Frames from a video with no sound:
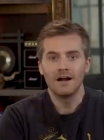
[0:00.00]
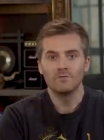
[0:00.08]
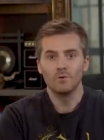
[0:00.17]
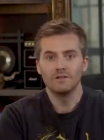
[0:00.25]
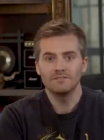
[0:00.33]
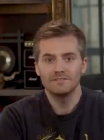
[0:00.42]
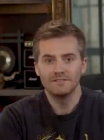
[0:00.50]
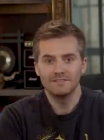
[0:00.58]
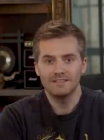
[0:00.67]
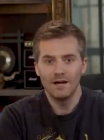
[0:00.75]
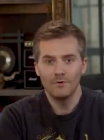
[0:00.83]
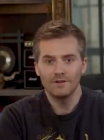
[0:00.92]
Hi everyone,
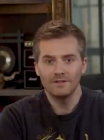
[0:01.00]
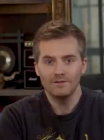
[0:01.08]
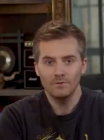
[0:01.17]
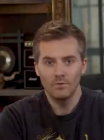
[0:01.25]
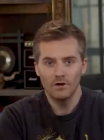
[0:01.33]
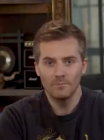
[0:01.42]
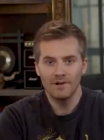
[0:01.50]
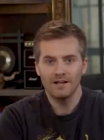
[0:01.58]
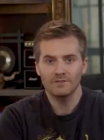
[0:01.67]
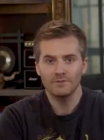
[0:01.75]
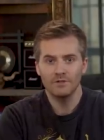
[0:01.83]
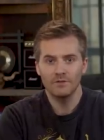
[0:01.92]
Dylan Gowan here. Welcome
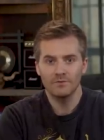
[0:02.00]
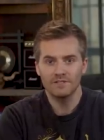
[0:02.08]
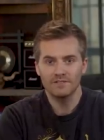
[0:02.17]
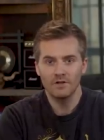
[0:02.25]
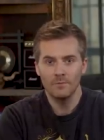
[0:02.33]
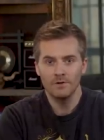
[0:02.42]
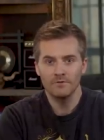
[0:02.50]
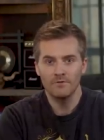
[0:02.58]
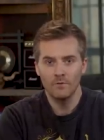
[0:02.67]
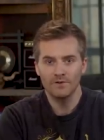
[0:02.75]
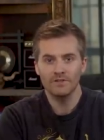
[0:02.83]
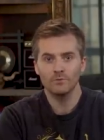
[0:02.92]
back to another installment of
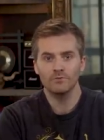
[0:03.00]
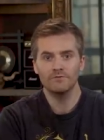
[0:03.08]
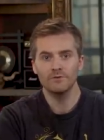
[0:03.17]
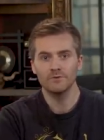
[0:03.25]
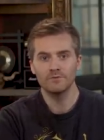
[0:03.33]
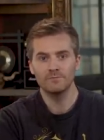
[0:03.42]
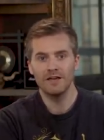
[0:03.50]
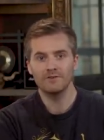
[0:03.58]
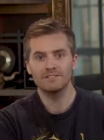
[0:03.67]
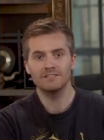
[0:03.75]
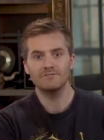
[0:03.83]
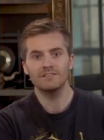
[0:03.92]
Overkill Reviews, Banger
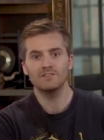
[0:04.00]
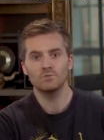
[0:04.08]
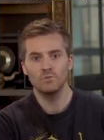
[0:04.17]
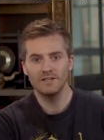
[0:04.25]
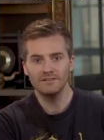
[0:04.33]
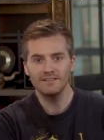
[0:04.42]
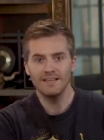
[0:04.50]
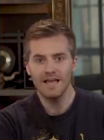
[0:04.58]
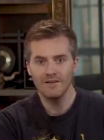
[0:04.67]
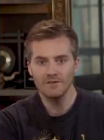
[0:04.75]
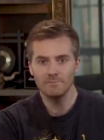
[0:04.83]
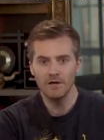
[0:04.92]
TV's weekly
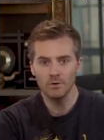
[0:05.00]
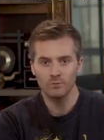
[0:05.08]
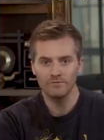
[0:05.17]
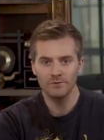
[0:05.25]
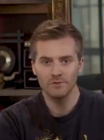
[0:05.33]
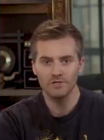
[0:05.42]
heavy metal review